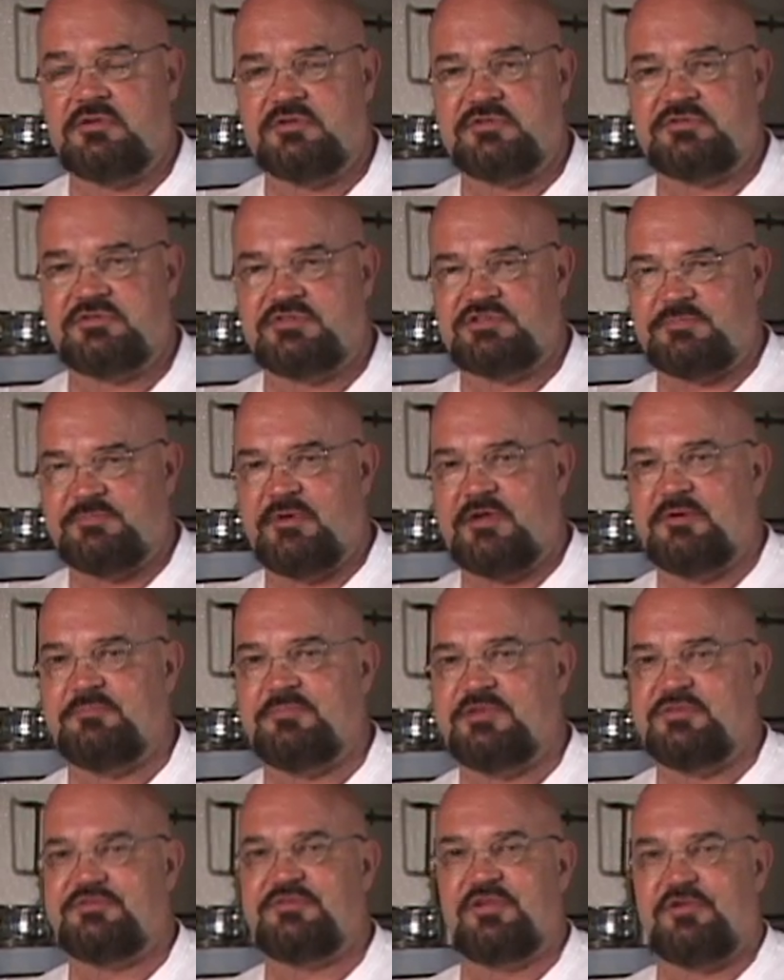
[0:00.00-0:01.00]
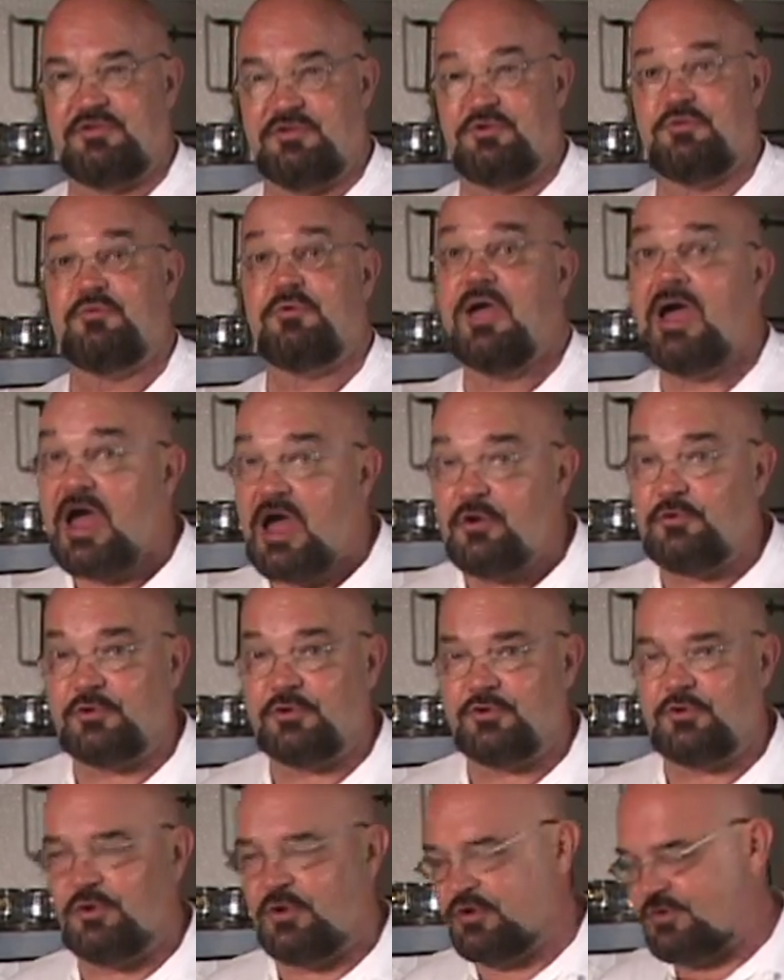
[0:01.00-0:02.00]
This is about me telling you how to
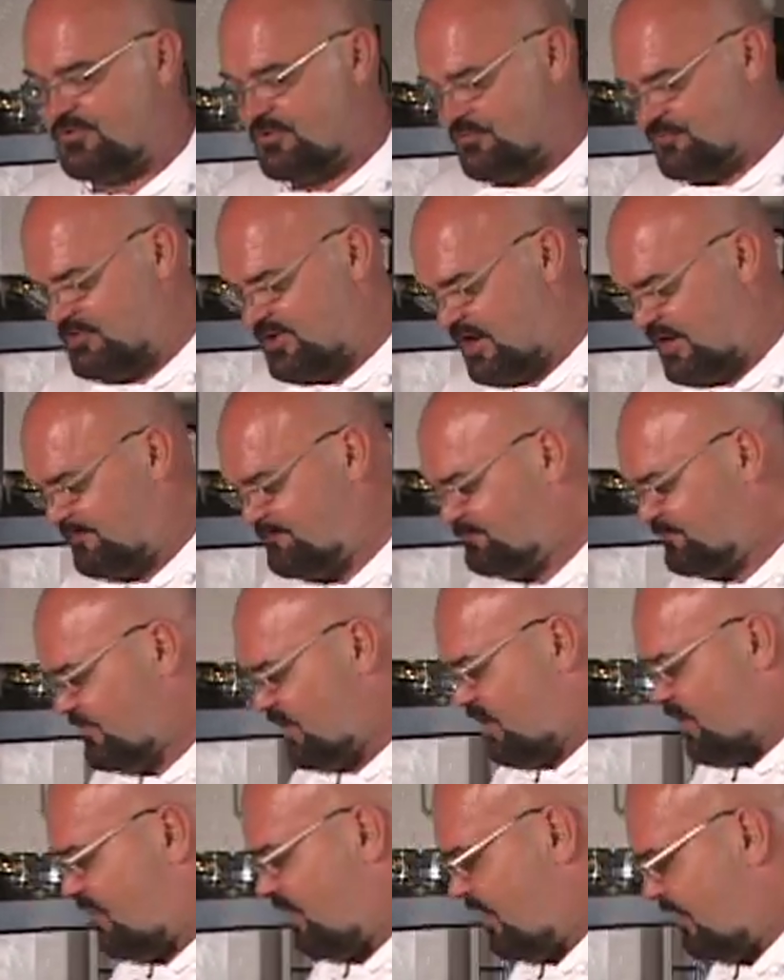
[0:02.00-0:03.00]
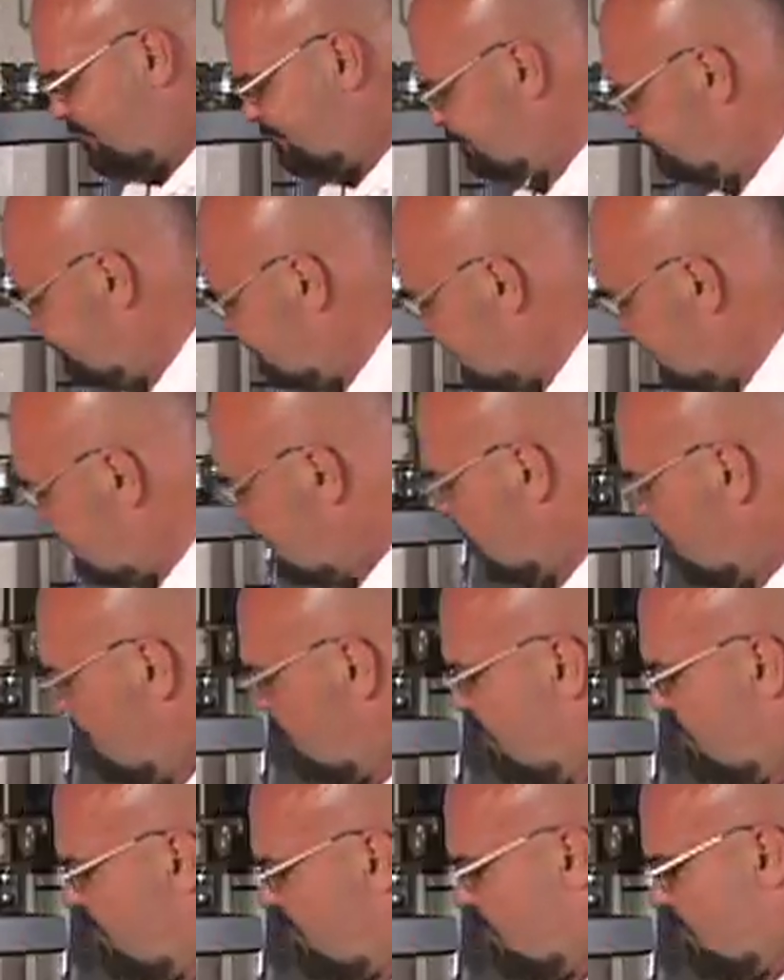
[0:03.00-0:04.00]
cook. Okay, all right.
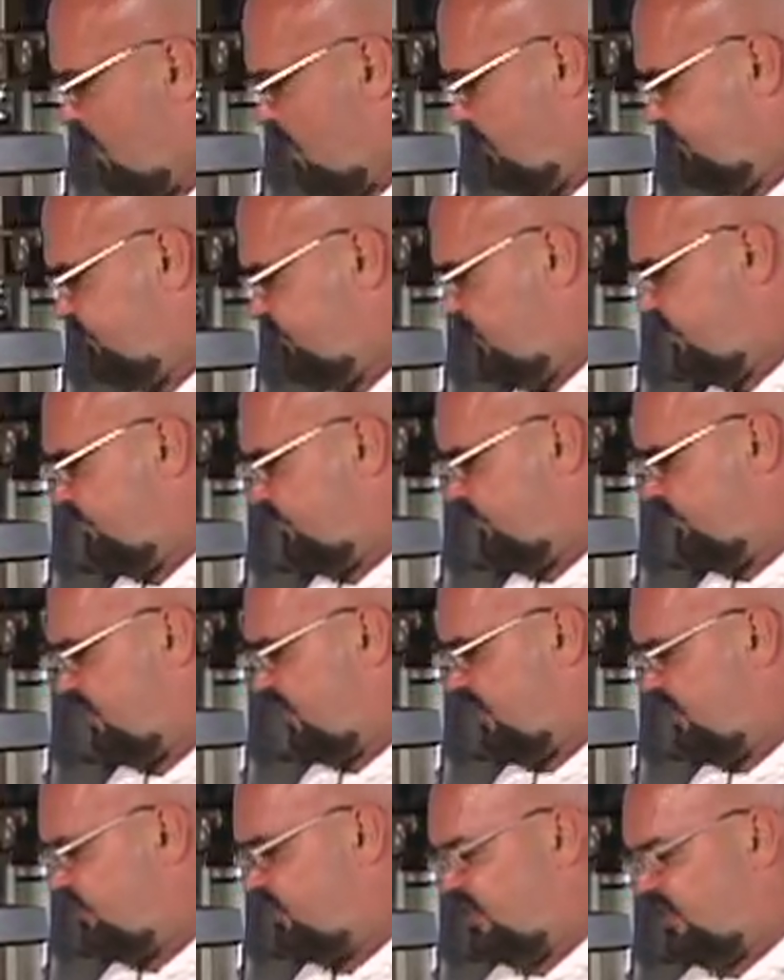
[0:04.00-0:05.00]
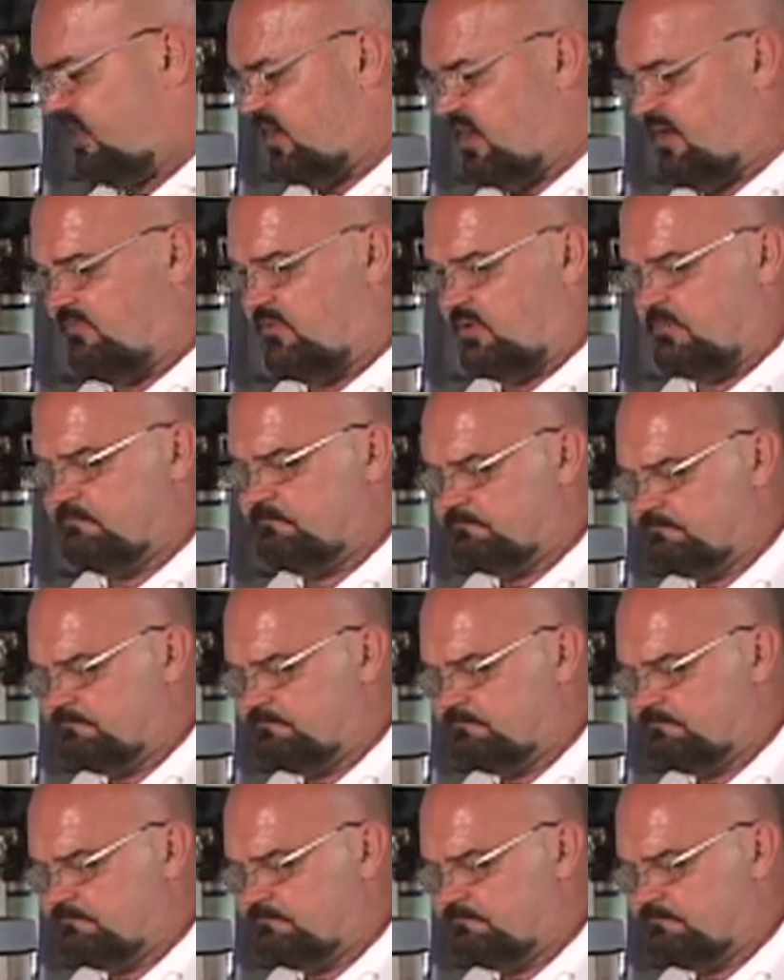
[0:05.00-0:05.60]
I'm done with that, and I have a